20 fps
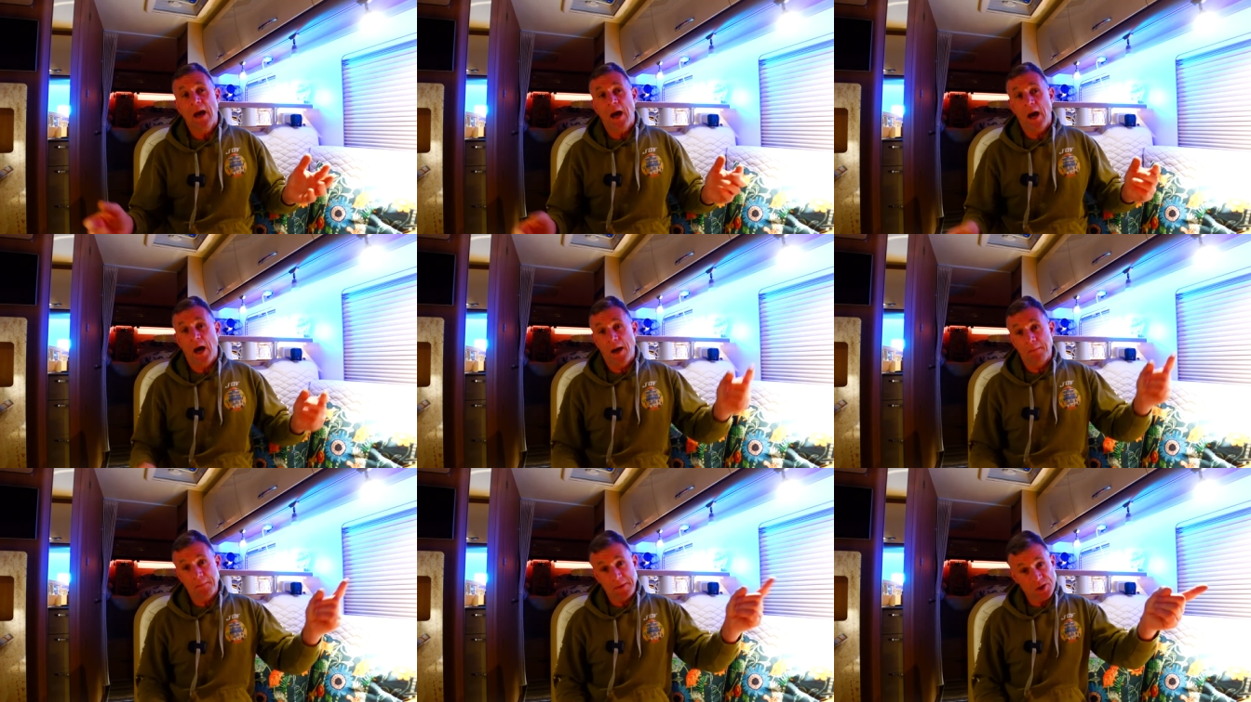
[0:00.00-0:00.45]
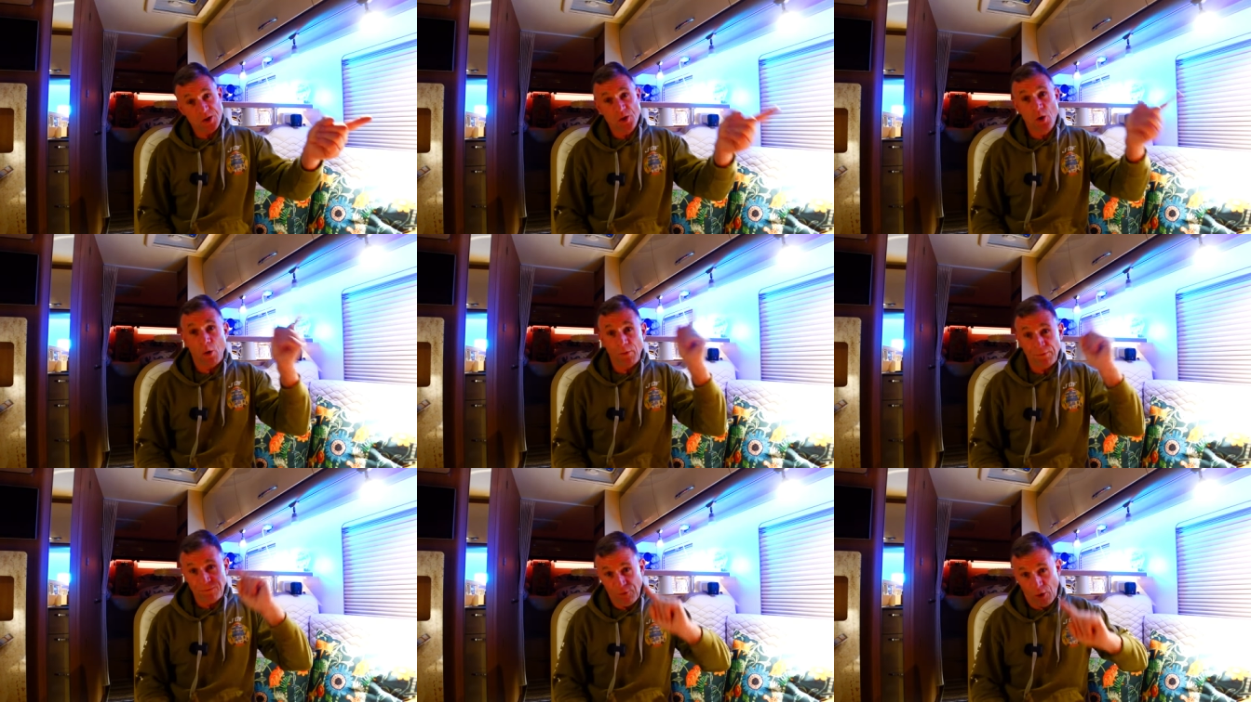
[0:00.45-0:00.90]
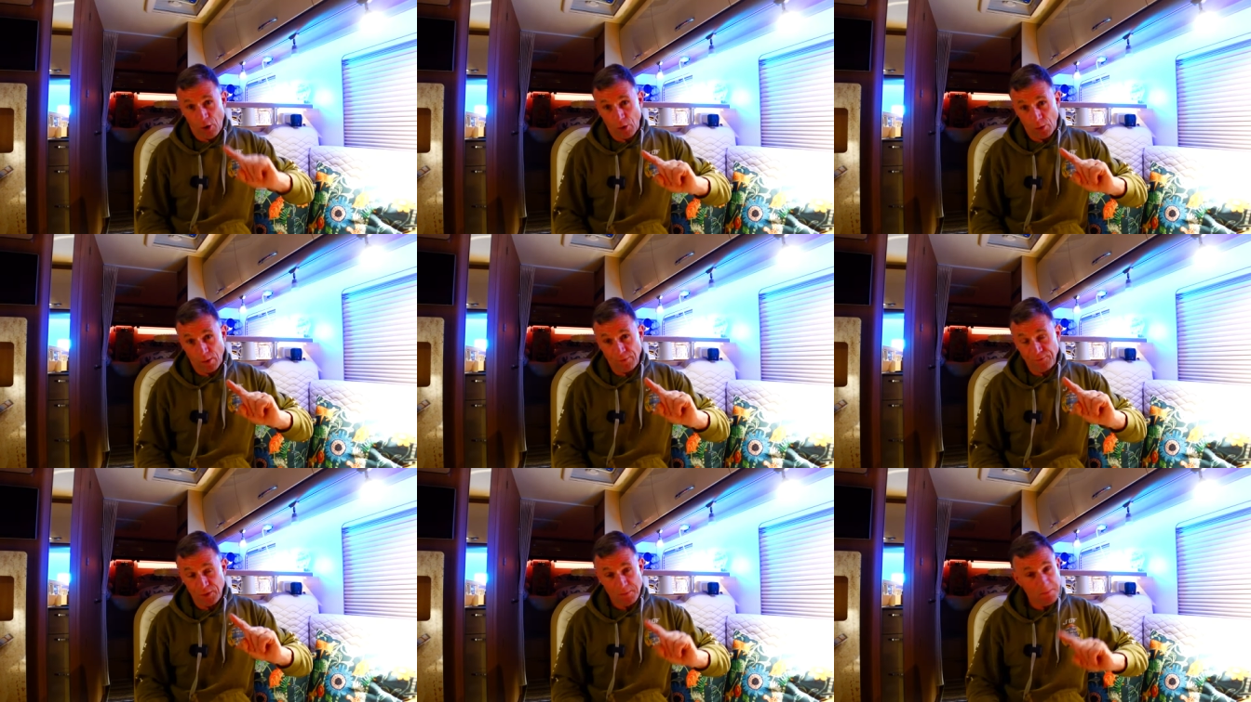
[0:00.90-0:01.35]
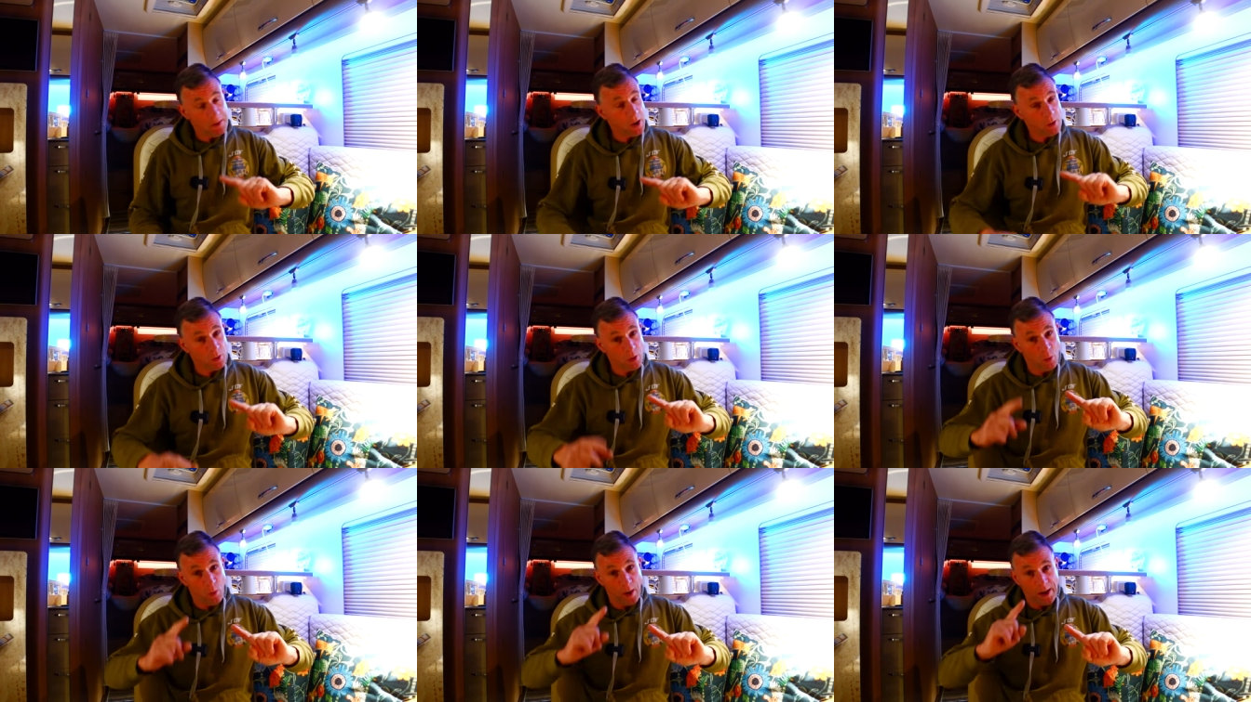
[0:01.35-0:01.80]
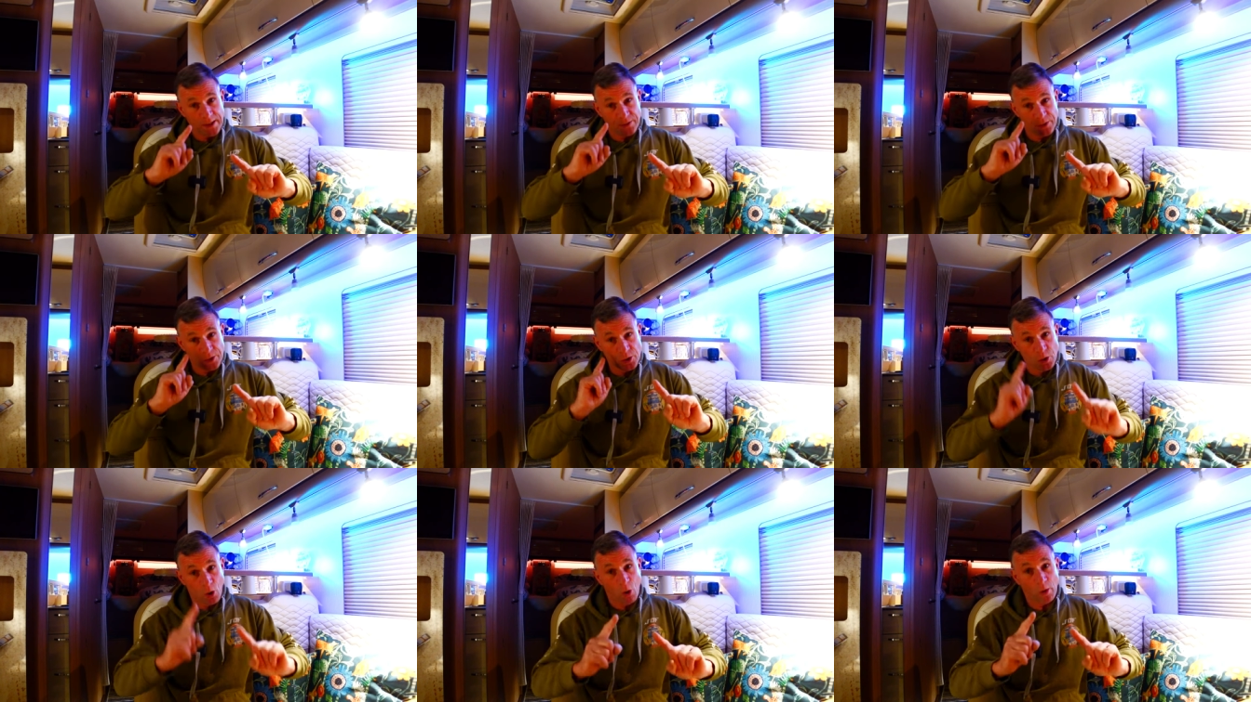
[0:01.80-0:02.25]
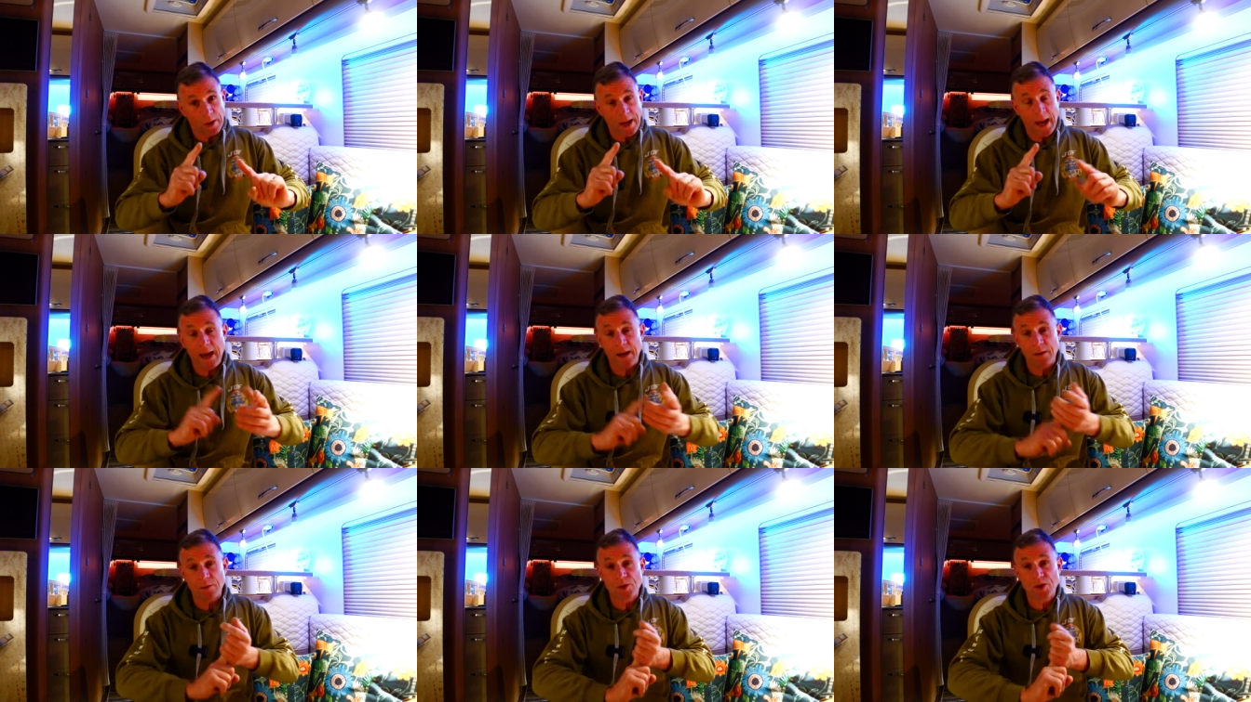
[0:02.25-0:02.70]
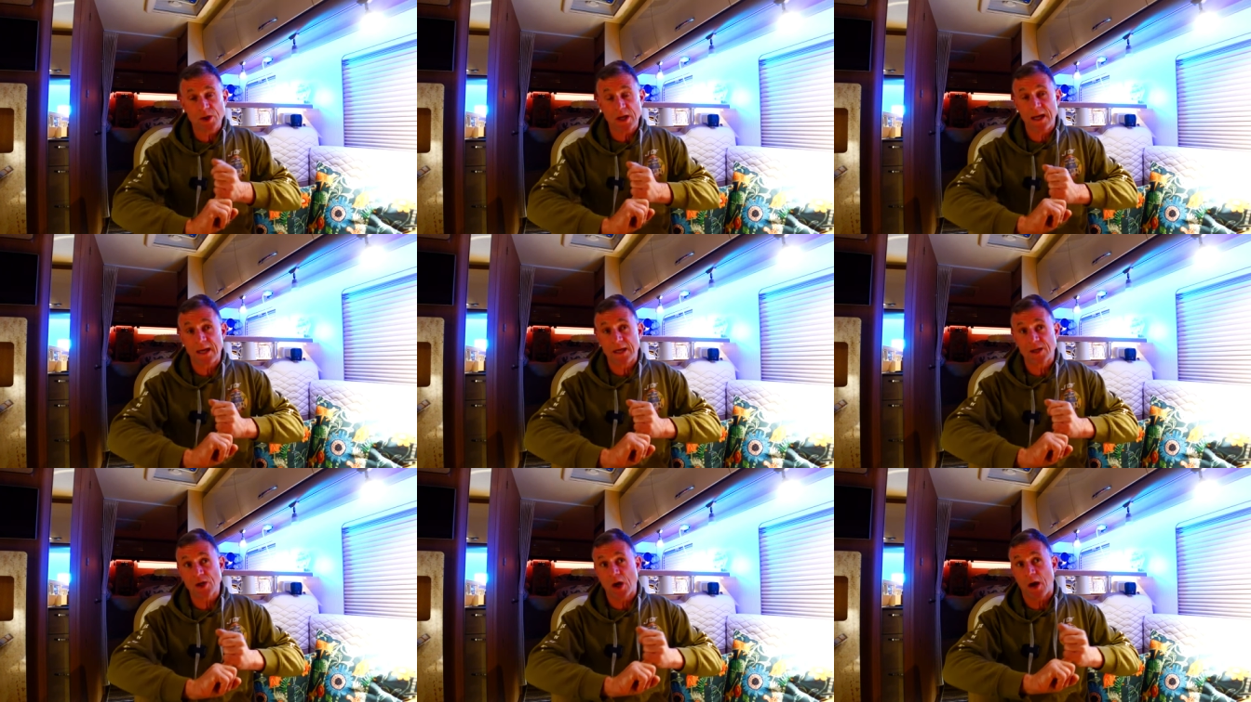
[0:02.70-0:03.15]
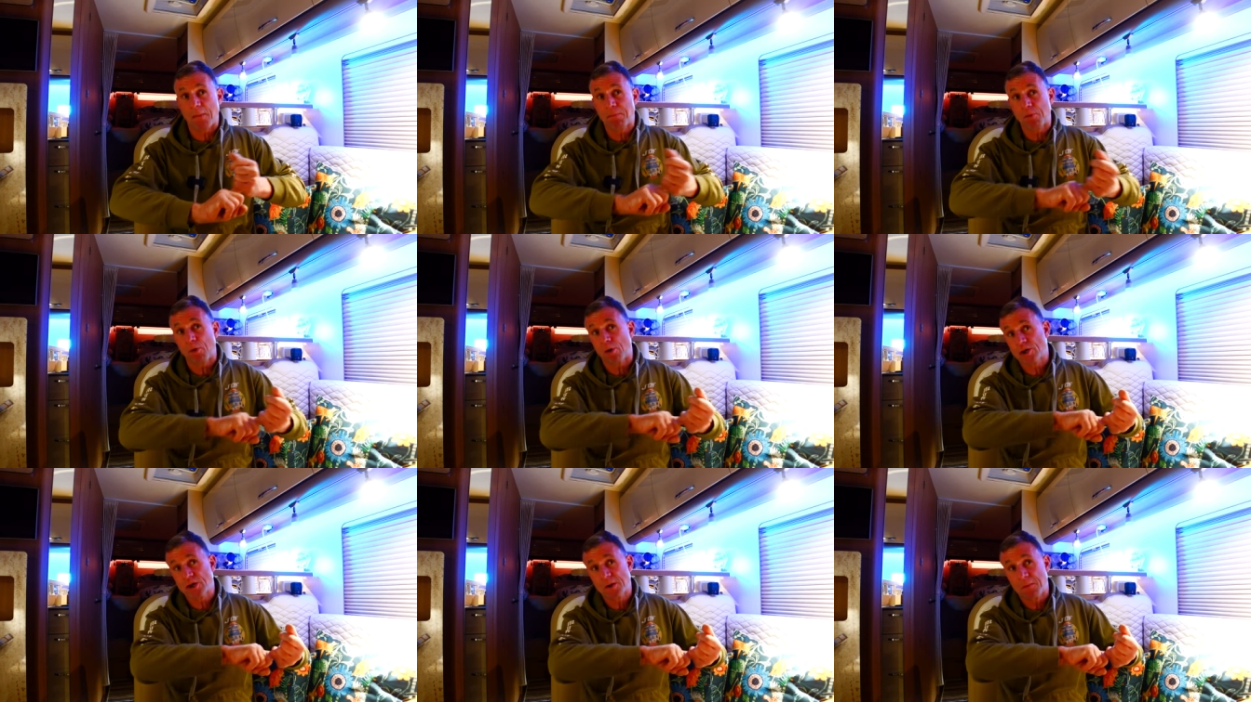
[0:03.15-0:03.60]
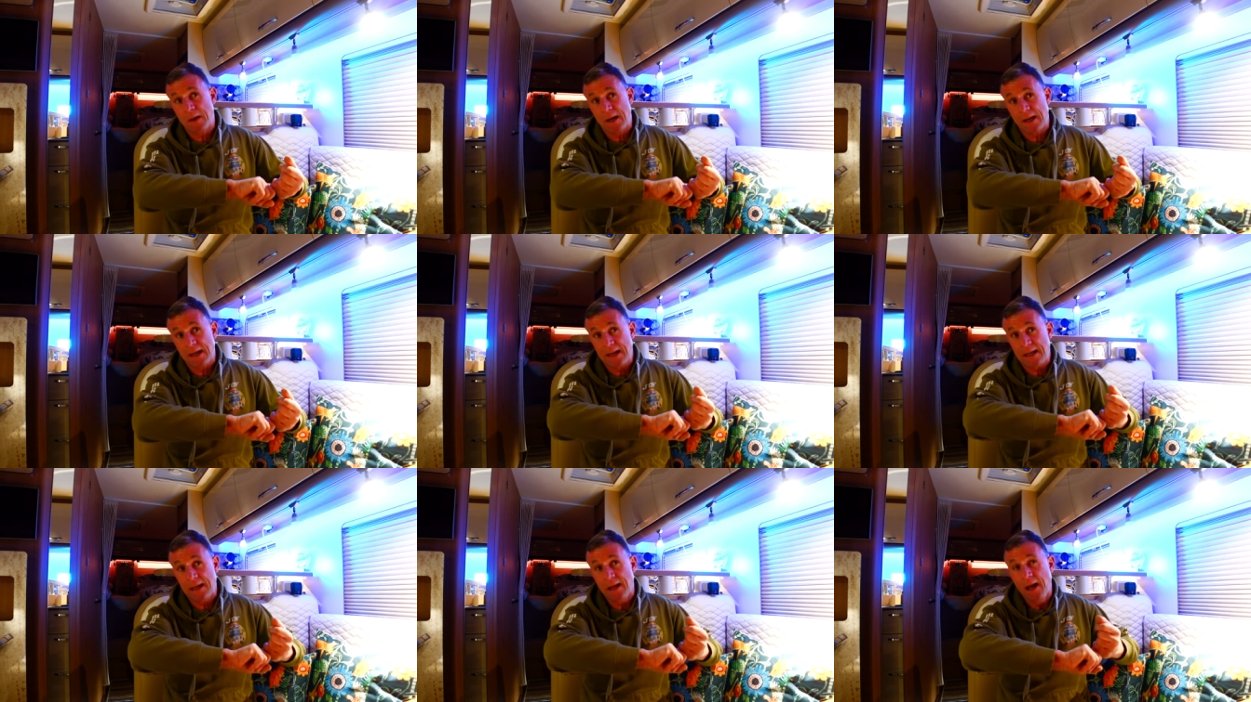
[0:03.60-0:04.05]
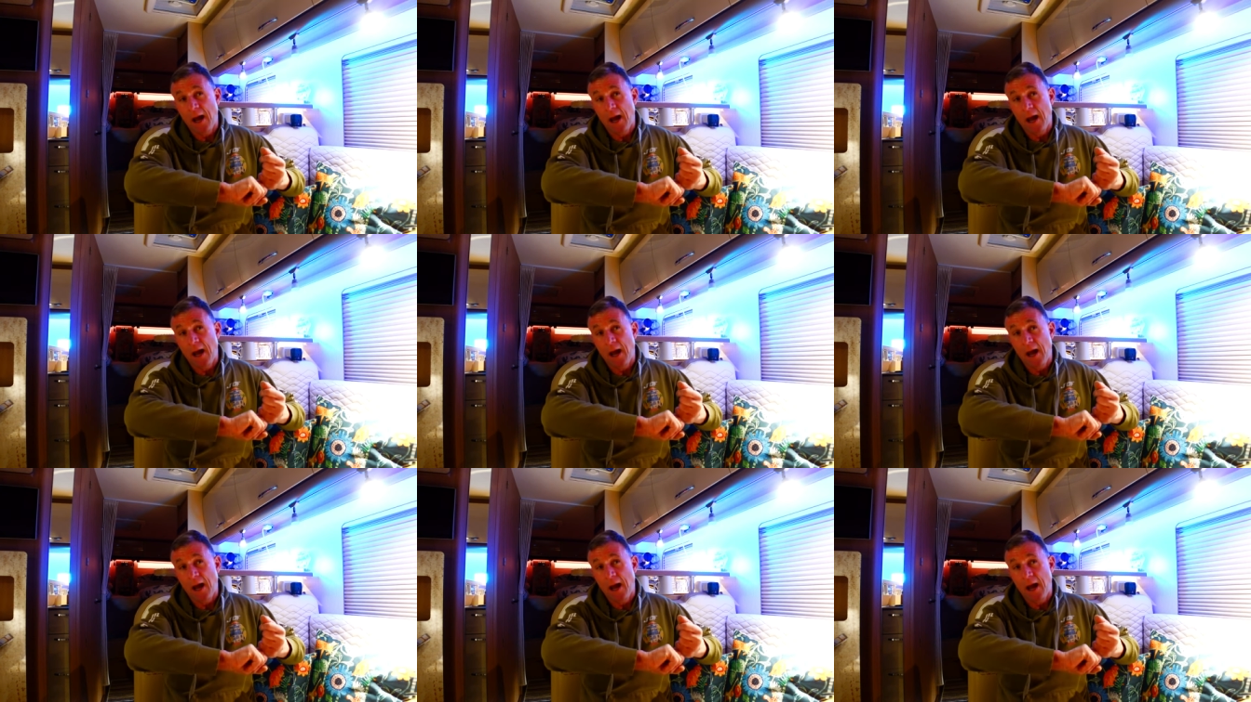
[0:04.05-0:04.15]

Um, it's not far off the motorway. The doghouse is approximately,